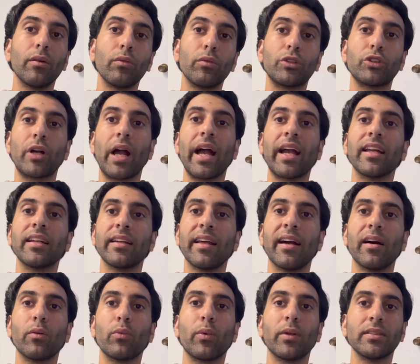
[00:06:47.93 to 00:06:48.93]
track it
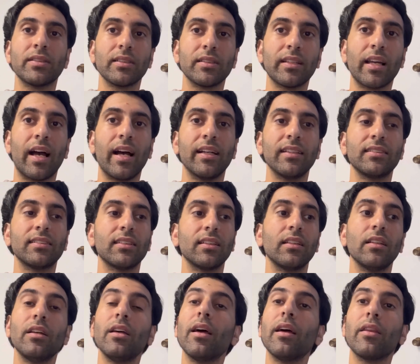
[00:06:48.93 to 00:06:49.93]
down once it dies.
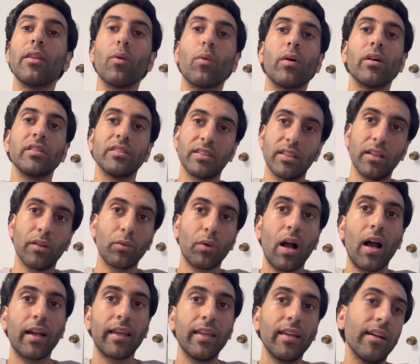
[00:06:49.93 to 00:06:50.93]
The ones in the
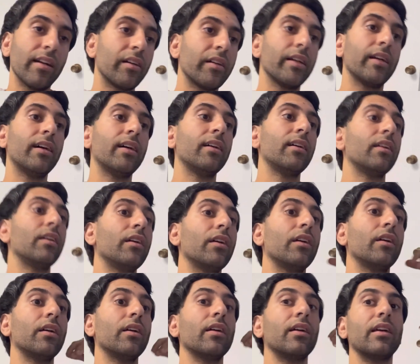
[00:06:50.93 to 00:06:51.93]
rocky area,
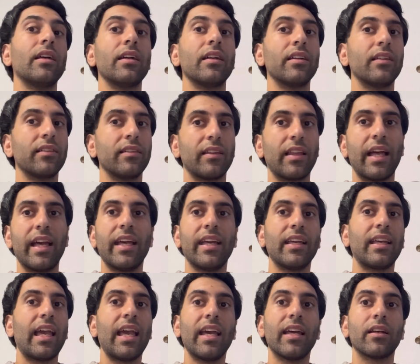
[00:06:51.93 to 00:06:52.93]
they
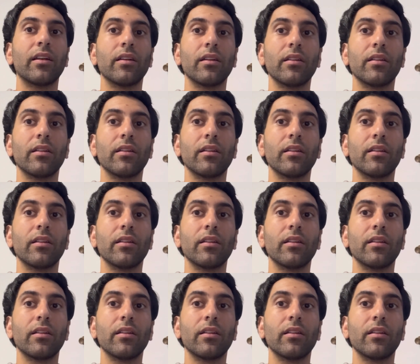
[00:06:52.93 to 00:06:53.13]
can't